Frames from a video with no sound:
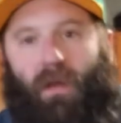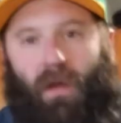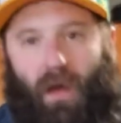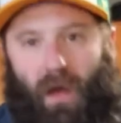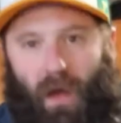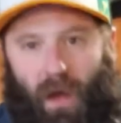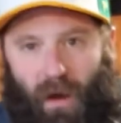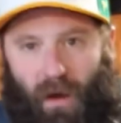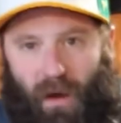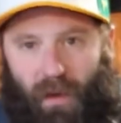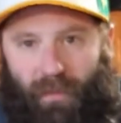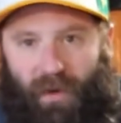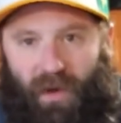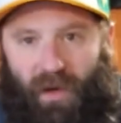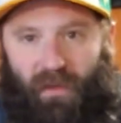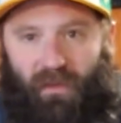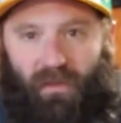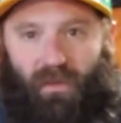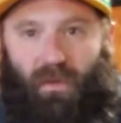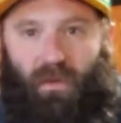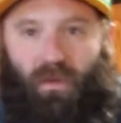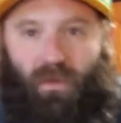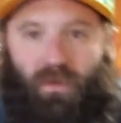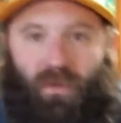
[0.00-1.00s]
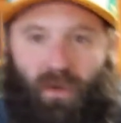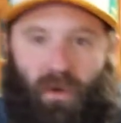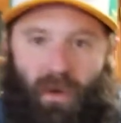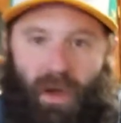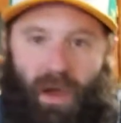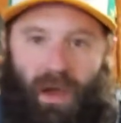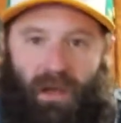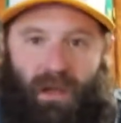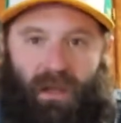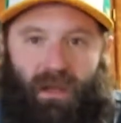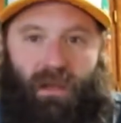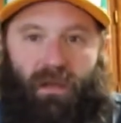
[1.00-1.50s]
Alright guys, so
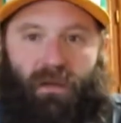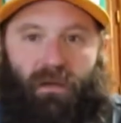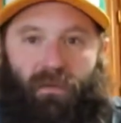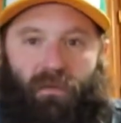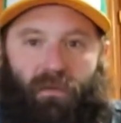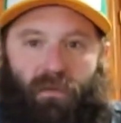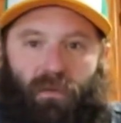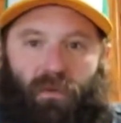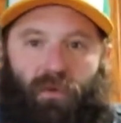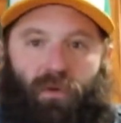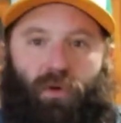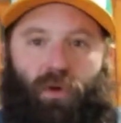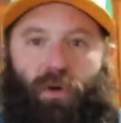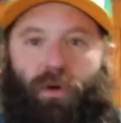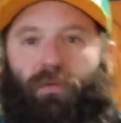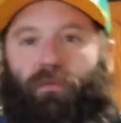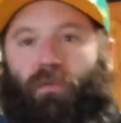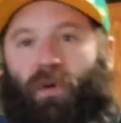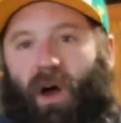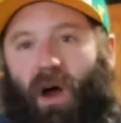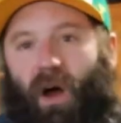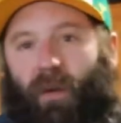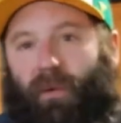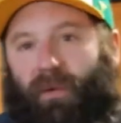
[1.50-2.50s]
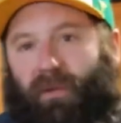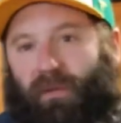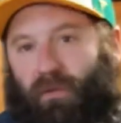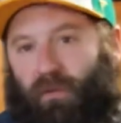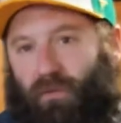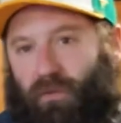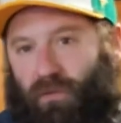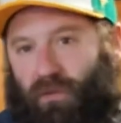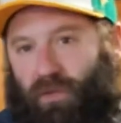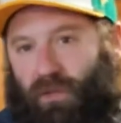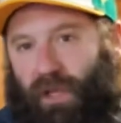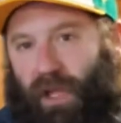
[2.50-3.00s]
any good ramen
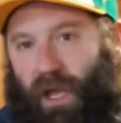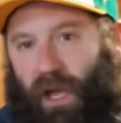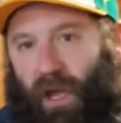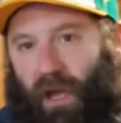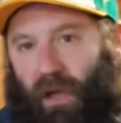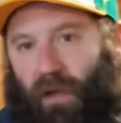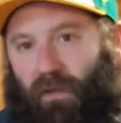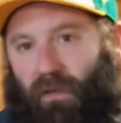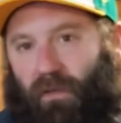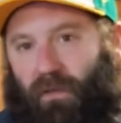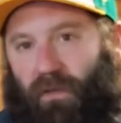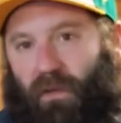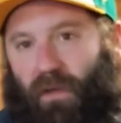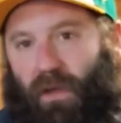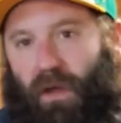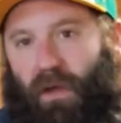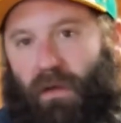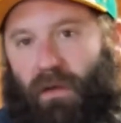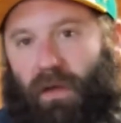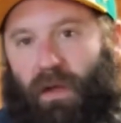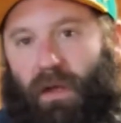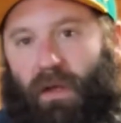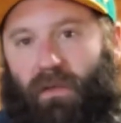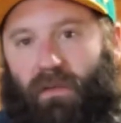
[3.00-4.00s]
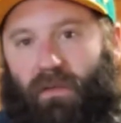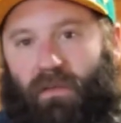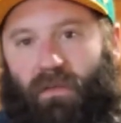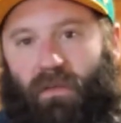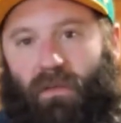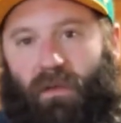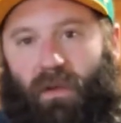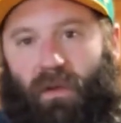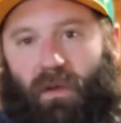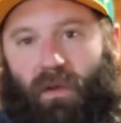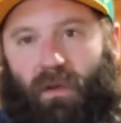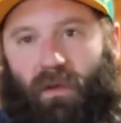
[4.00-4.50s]
usually has a nice
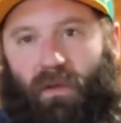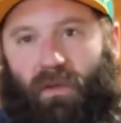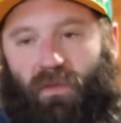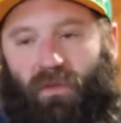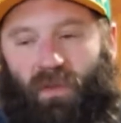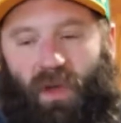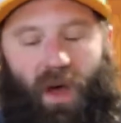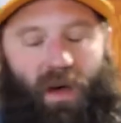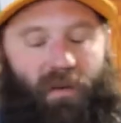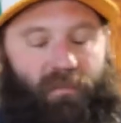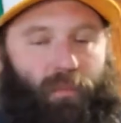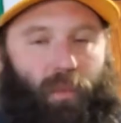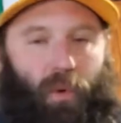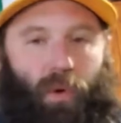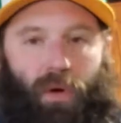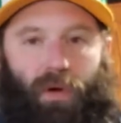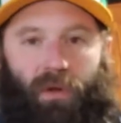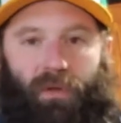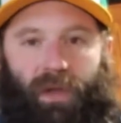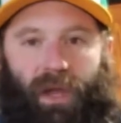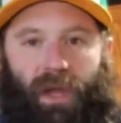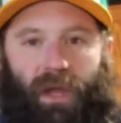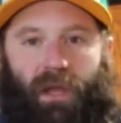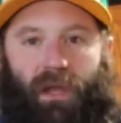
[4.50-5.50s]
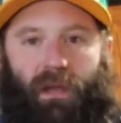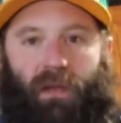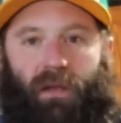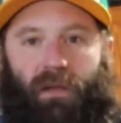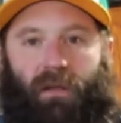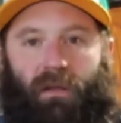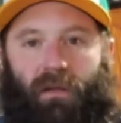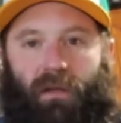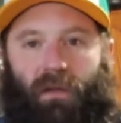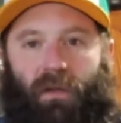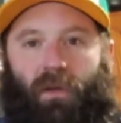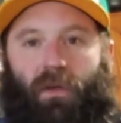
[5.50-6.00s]
soft boiled egg in it.
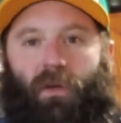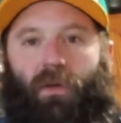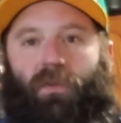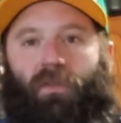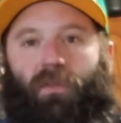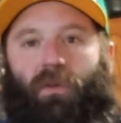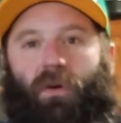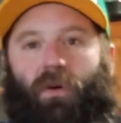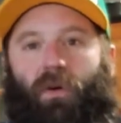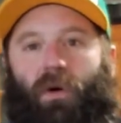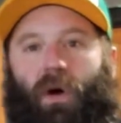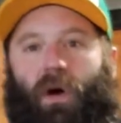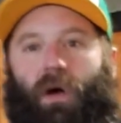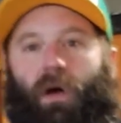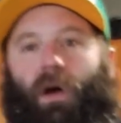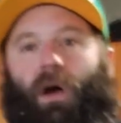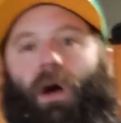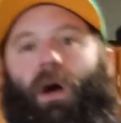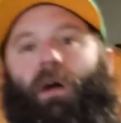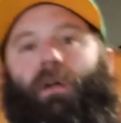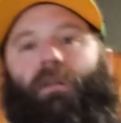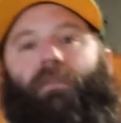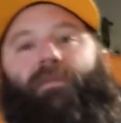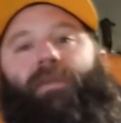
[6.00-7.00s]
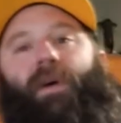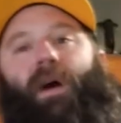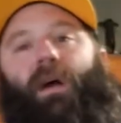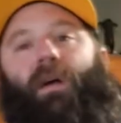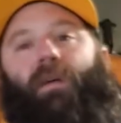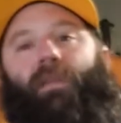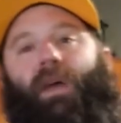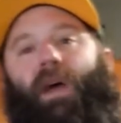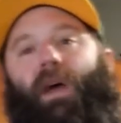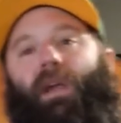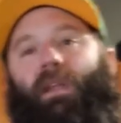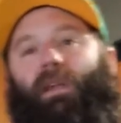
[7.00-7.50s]
So I'm going to fire
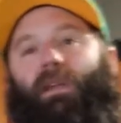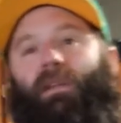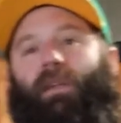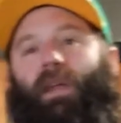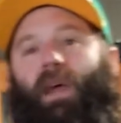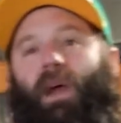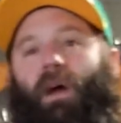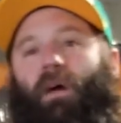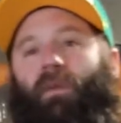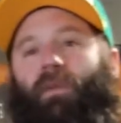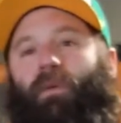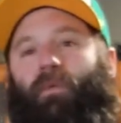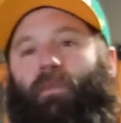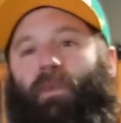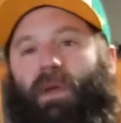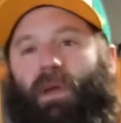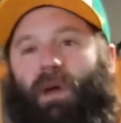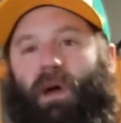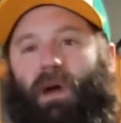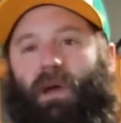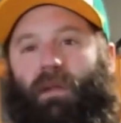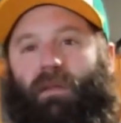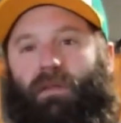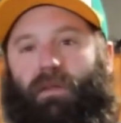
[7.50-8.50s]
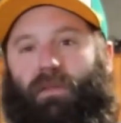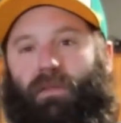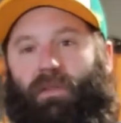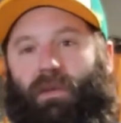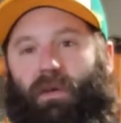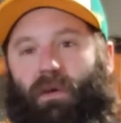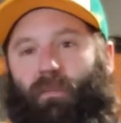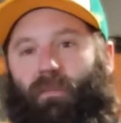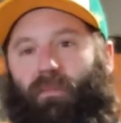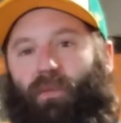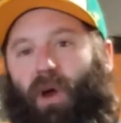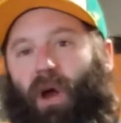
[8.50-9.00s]
that in now that we got
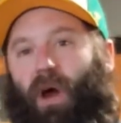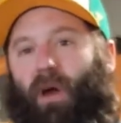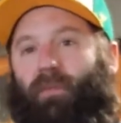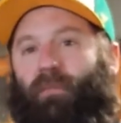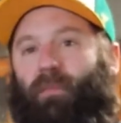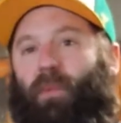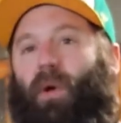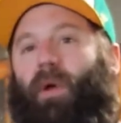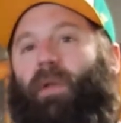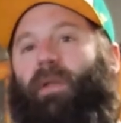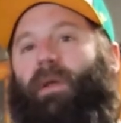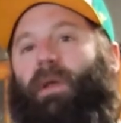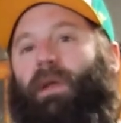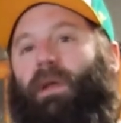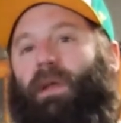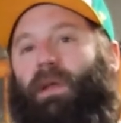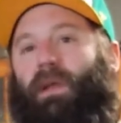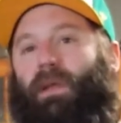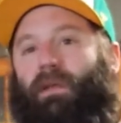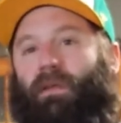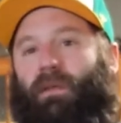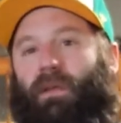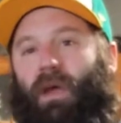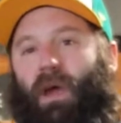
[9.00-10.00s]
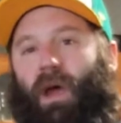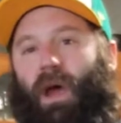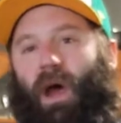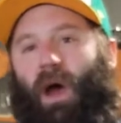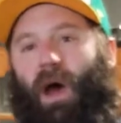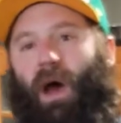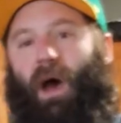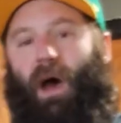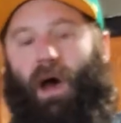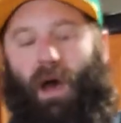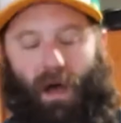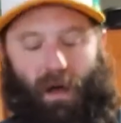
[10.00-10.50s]
the broth boiling in.
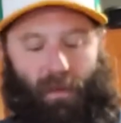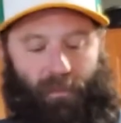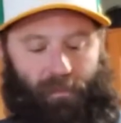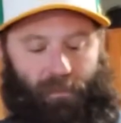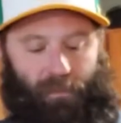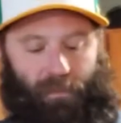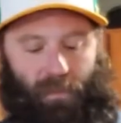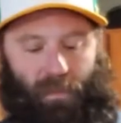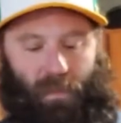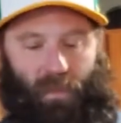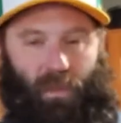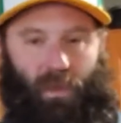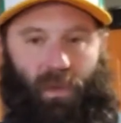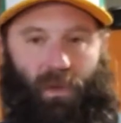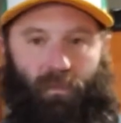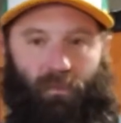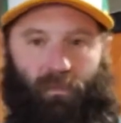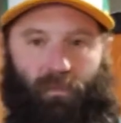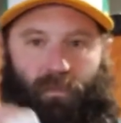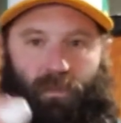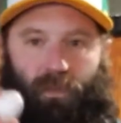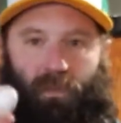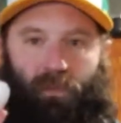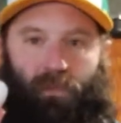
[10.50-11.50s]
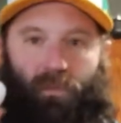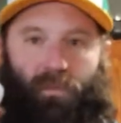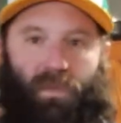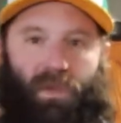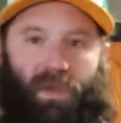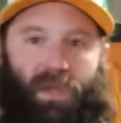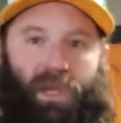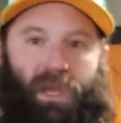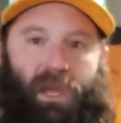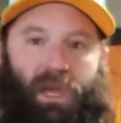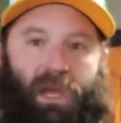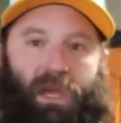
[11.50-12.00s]
The
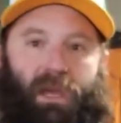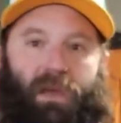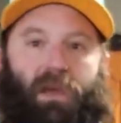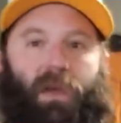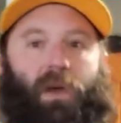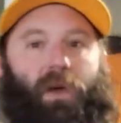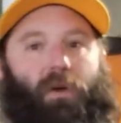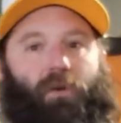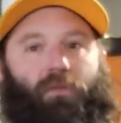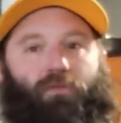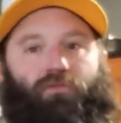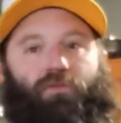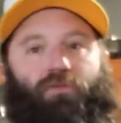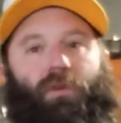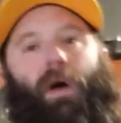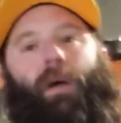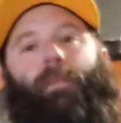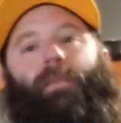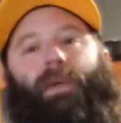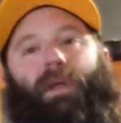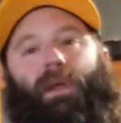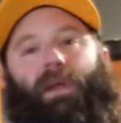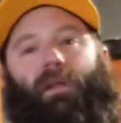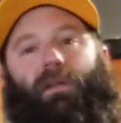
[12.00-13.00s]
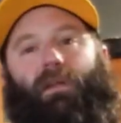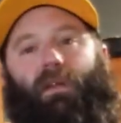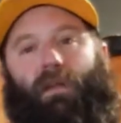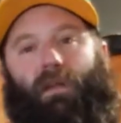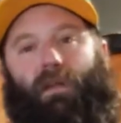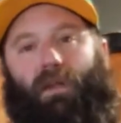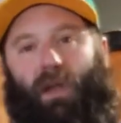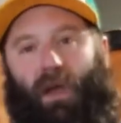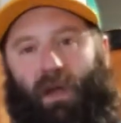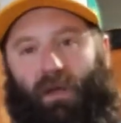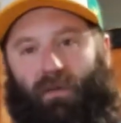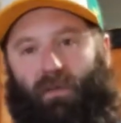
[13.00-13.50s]
key, drop it in
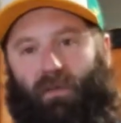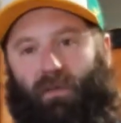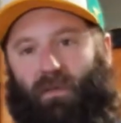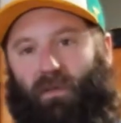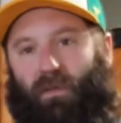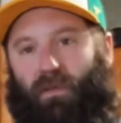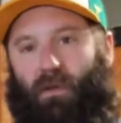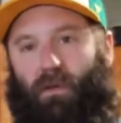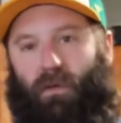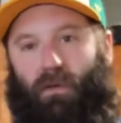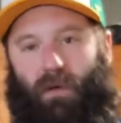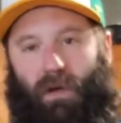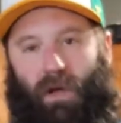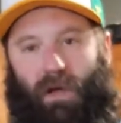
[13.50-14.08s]
nice and slow.